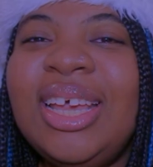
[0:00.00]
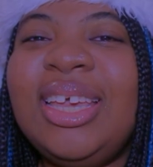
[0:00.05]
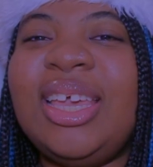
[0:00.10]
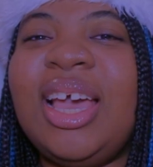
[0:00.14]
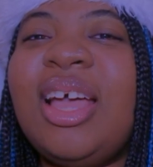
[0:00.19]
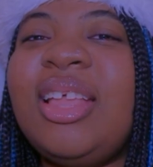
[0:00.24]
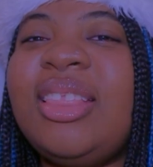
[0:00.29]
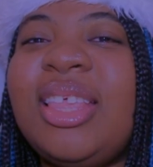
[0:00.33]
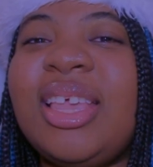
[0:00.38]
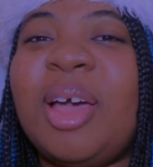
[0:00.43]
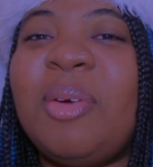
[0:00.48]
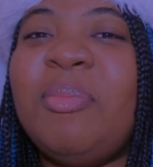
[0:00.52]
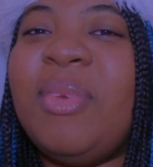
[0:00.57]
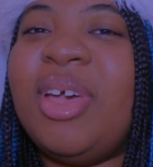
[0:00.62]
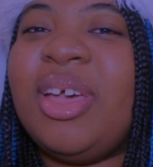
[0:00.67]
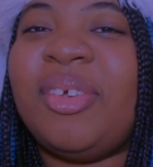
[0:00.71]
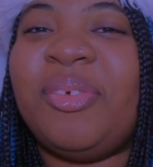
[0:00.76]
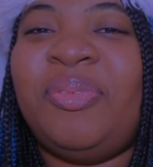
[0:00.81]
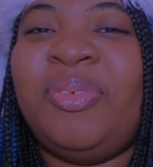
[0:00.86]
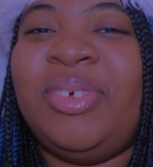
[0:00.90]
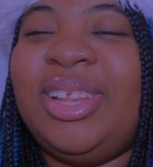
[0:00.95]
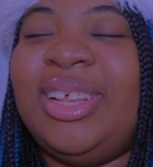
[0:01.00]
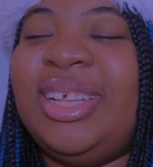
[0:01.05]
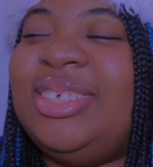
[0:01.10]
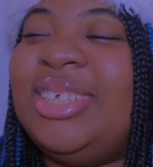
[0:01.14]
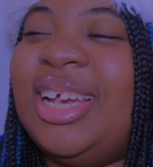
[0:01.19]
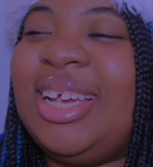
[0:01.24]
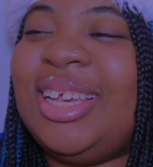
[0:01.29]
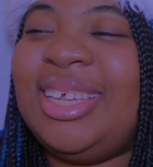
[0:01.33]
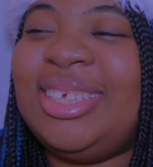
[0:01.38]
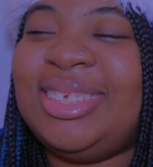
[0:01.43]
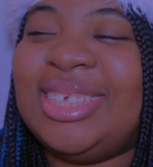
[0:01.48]
Y'all think I made it for the
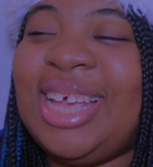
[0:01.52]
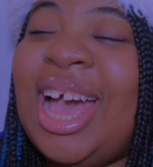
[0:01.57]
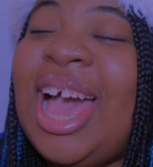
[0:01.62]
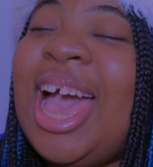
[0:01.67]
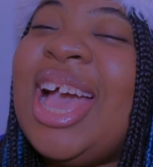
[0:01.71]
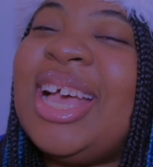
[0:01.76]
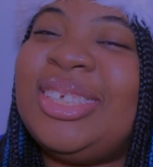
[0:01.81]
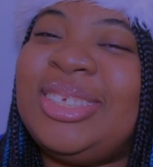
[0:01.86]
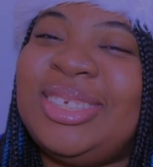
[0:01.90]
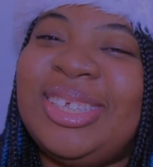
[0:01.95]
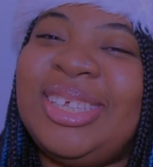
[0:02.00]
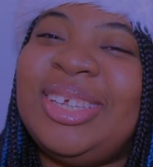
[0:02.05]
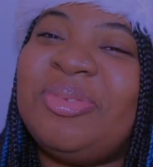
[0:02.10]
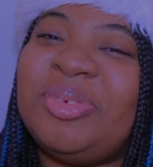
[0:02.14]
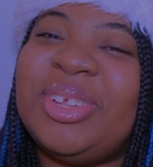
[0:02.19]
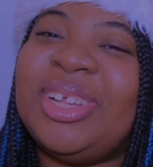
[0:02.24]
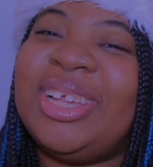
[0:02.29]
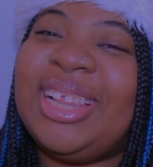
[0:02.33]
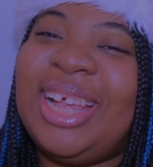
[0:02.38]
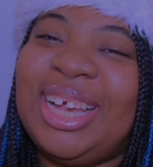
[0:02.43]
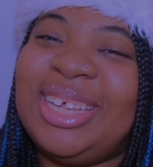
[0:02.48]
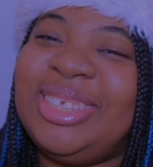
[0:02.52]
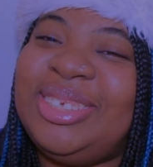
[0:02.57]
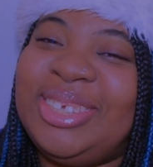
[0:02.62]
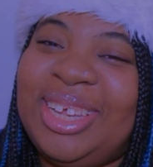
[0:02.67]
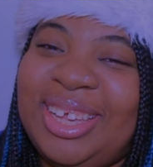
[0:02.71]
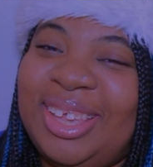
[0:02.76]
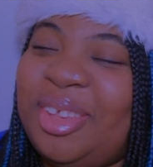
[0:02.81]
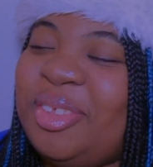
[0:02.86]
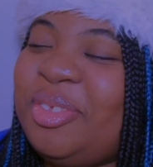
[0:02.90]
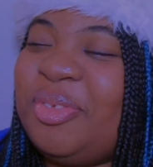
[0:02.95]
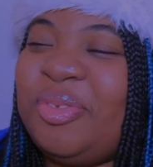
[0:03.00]
jockeys? I actually really like
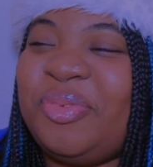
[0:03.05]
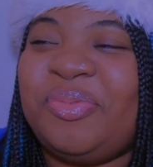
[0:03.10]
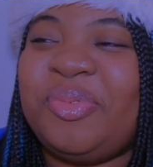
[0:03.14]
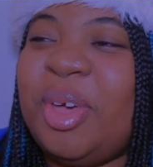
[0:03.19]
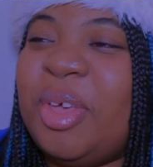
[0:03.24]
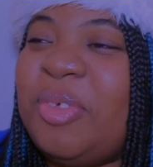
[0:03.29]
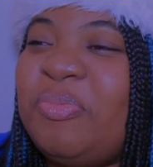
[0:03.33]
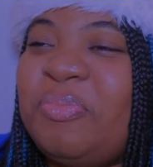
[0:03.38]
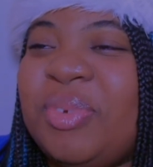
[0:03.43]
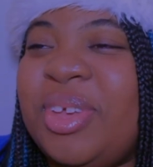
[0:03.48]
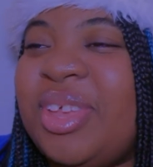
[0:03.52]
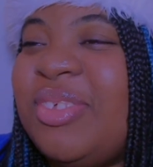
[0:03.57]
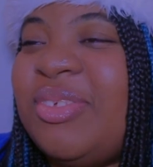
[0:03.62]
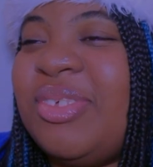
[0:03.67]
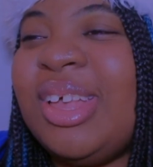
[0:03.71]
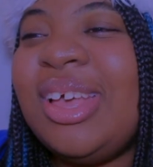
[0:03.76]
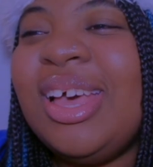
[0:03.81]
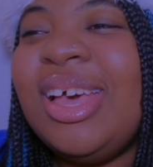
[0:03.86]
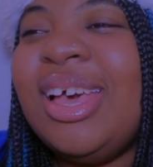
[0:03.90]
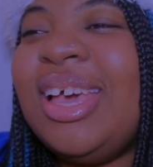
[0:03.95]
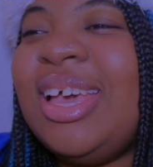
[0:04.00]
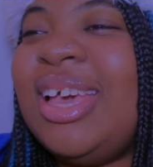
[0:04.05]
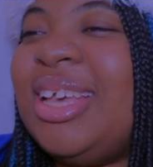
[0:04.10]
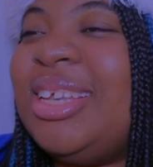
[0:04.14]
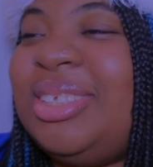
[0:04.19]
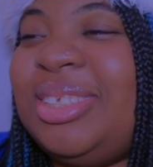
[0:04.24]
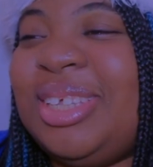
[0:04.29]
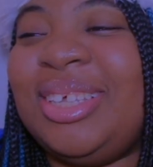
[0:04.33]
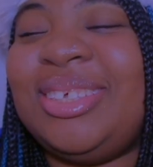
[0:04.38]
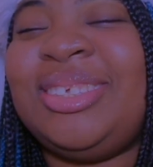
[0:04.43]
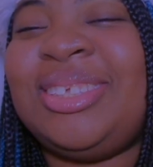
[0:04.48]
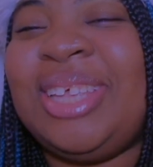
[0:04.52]
jockeys' voice, but
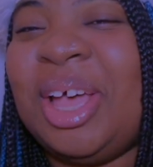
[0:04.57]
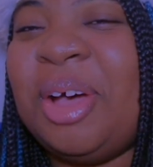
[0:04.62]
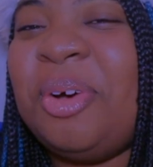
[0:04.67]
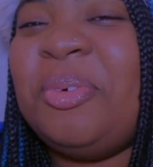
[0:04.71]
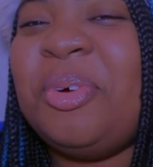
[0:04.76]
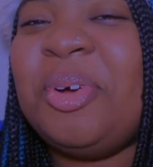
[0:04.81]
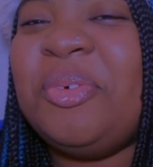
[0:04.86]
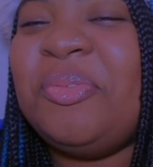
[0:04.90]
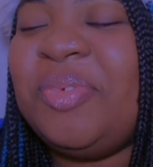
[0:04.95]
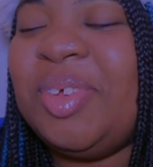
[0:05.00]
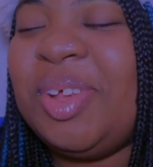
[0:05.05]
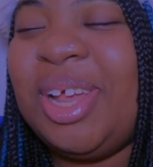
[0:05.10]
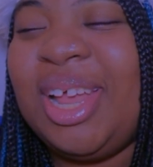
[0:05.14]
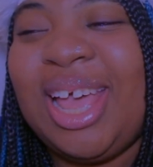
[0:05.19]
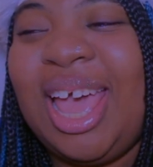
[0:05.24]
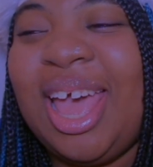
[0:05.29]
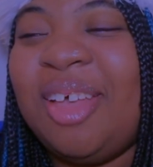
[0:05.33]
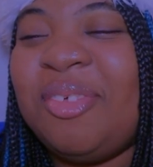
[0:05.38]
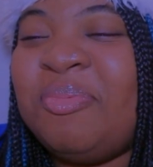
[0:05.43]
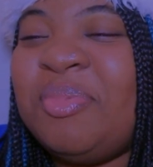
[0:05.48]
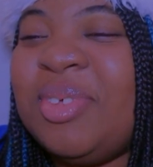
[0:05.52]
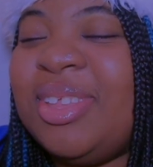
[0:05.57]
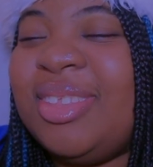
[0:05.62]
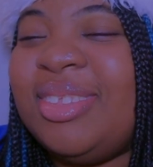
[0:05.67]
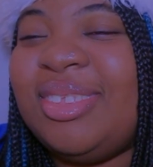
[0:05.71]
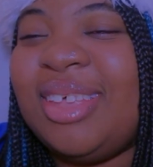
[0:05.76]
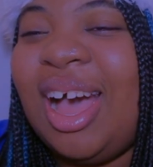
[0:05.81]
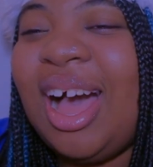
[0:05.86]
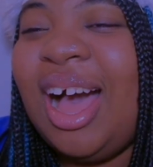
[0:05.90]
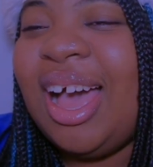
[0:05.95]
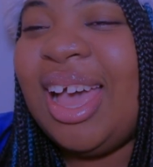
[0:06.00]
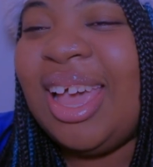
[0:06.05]
it's just that one video that has me
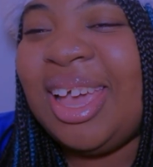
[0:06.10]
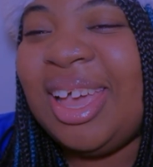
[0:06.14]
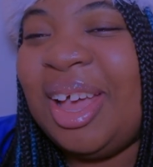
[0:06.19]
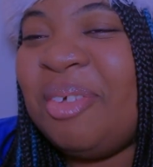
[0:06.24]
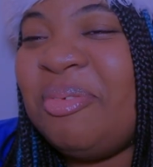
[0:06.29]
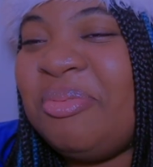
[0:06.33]
dying.